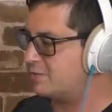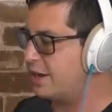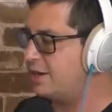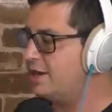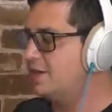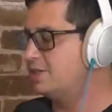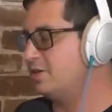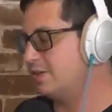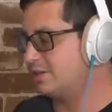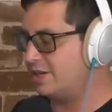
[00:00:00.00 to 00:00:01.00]
right? So
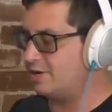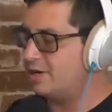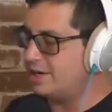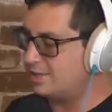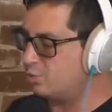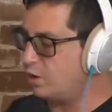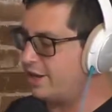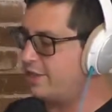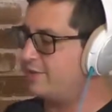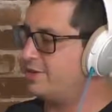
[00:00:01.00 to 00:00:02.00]
it goes, it's 1
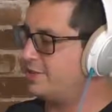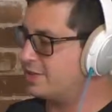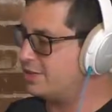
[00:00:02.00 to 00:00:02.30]
out of 36,